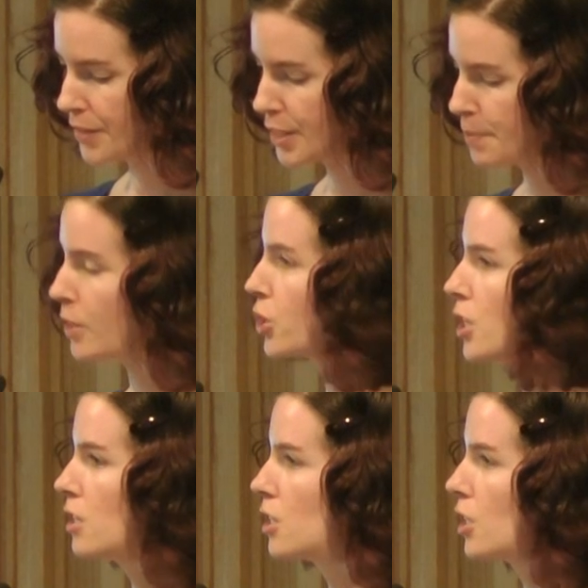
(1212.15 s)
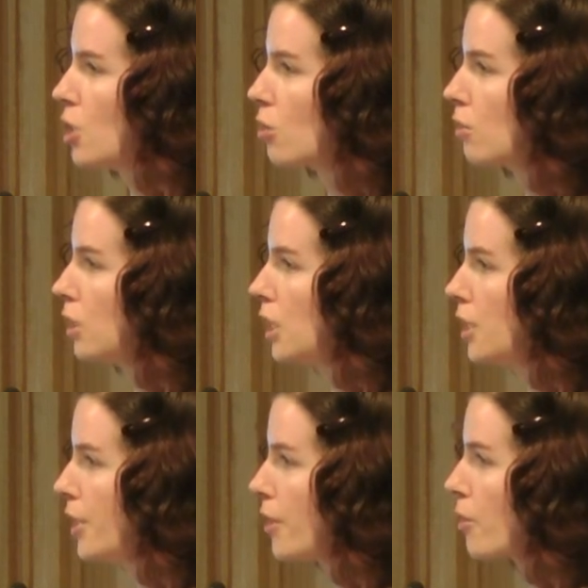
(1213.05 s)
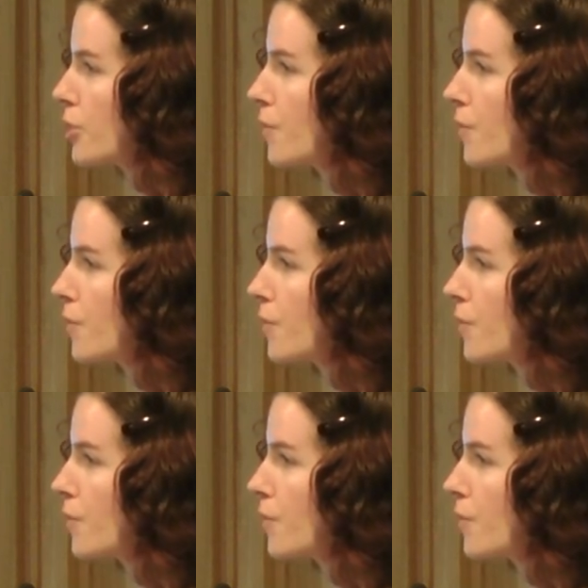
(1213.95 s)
especially in the early years